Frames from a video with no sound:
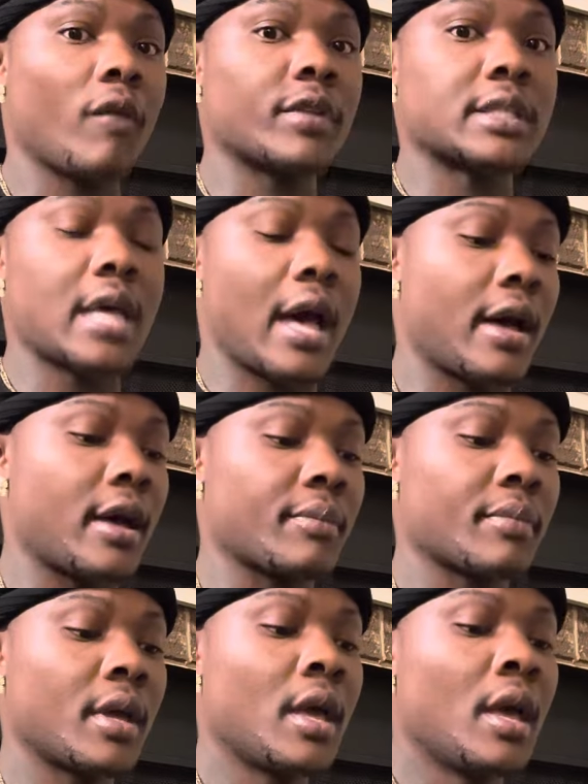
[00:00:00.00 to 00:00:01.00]
the time
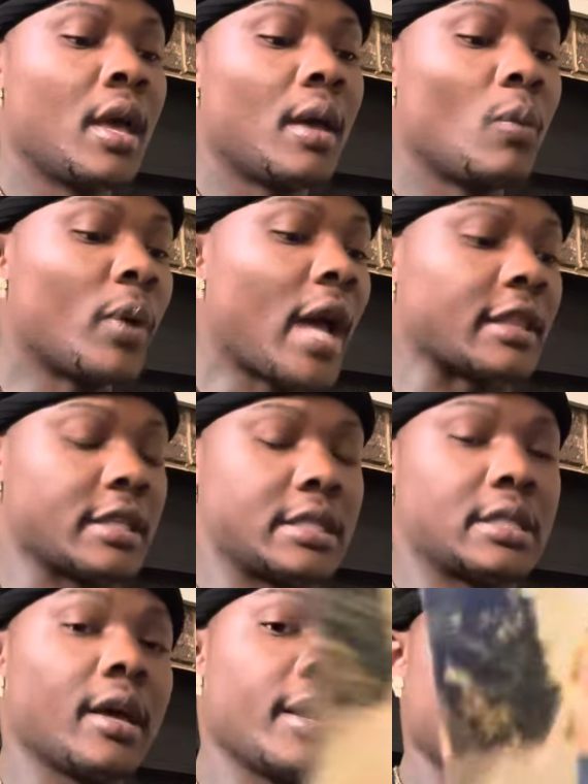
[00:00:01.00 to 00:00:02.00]
we got the
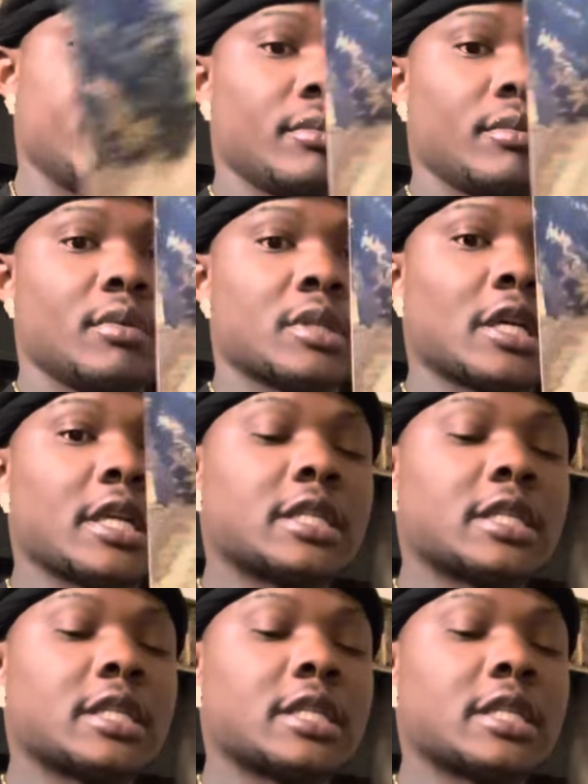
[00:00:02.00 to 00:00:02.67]
sun so this